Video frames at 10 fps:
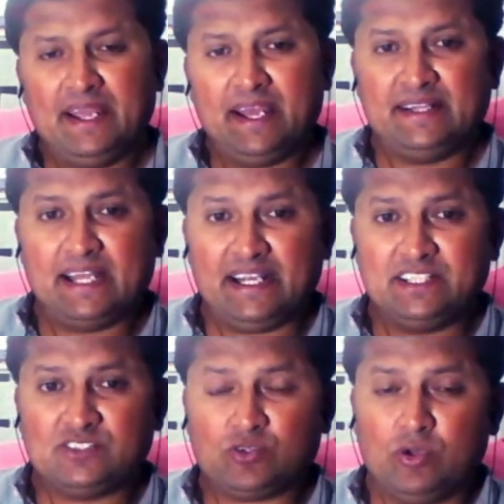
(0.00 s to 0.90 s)
and there
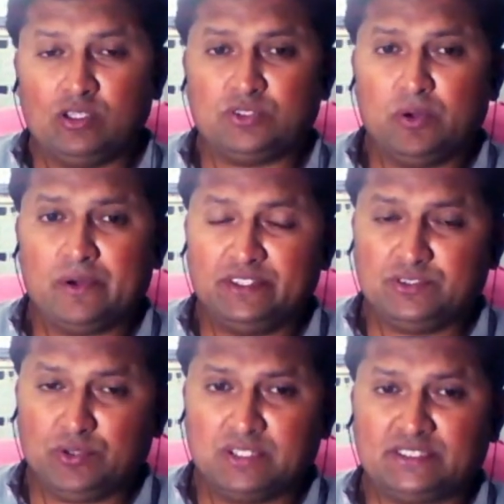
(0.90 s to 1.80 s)
is also
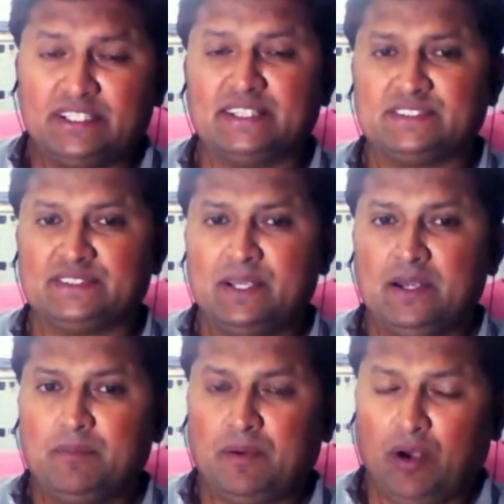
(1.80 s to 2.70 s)
resources
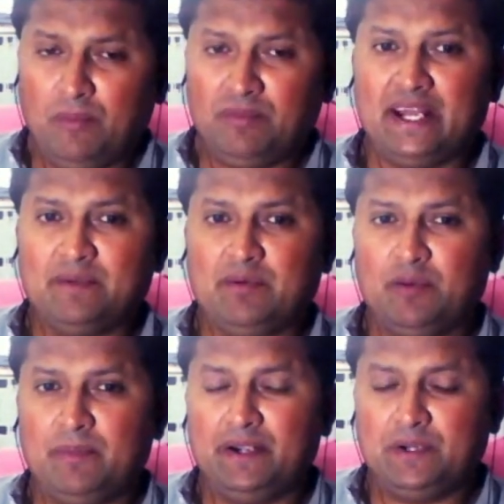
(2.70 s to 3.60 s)
from the
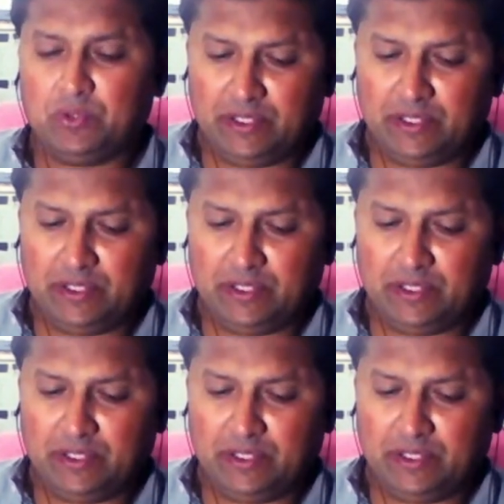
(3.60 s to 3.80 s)
environment to the